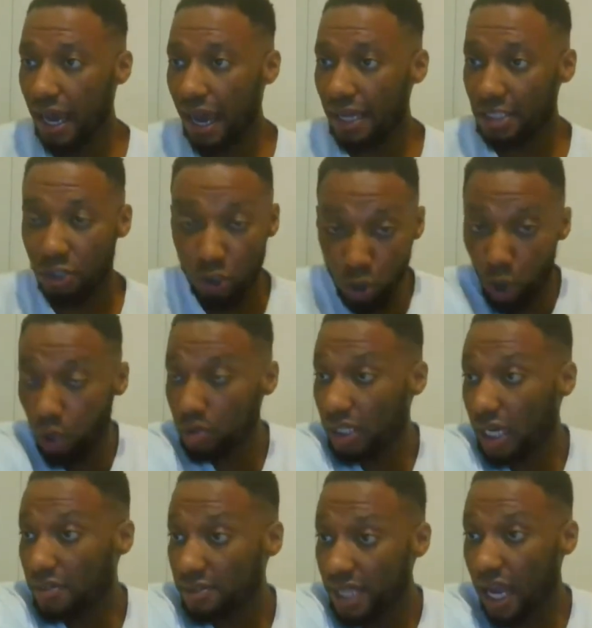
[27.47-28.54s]
and you go
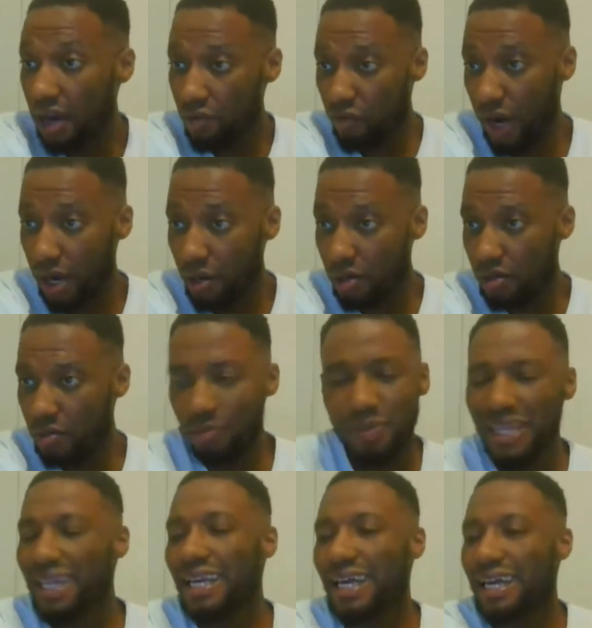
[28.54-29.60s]
down that route
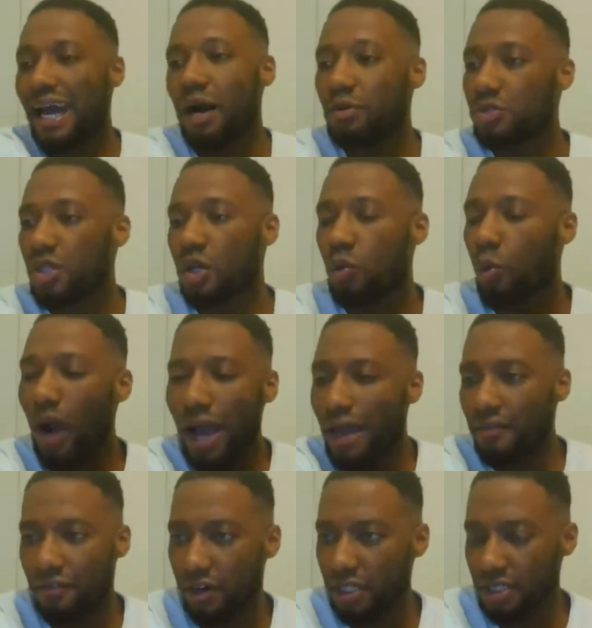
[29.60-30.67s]
be an accountant, whatever.